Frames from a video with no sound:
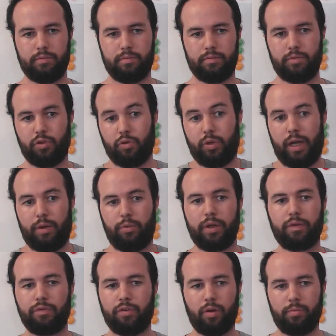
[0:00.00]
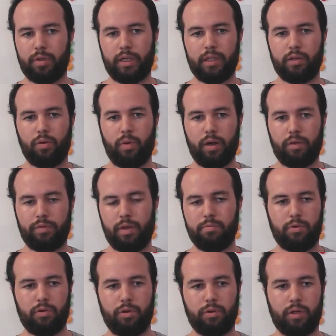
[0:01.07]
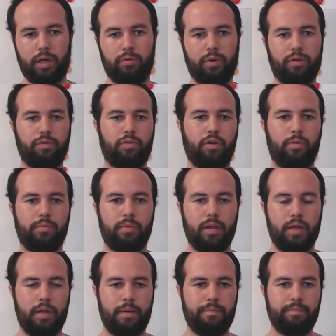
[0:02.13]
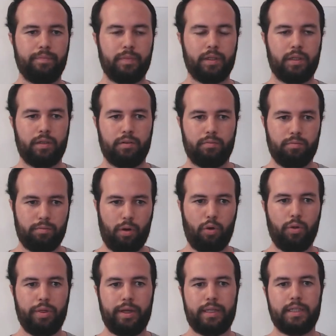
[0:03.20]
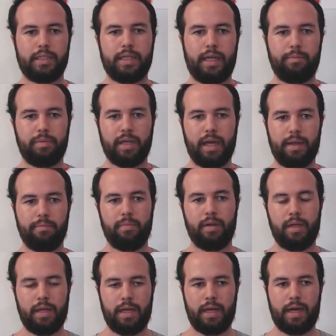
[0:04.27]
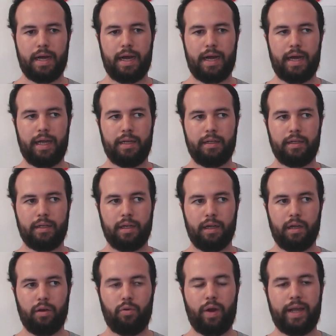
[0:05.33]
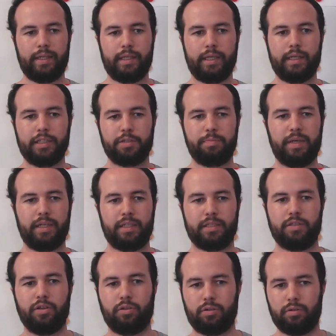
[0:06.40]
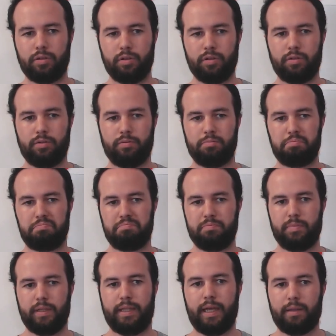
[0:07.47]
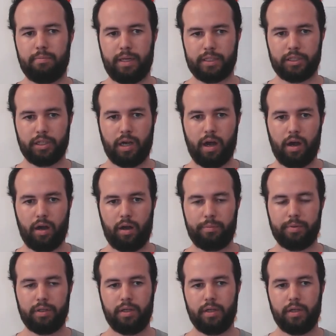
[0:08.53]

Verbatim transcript: you can read from either one of them, or you can read from both at the same time, and writing speed is not that much harmed,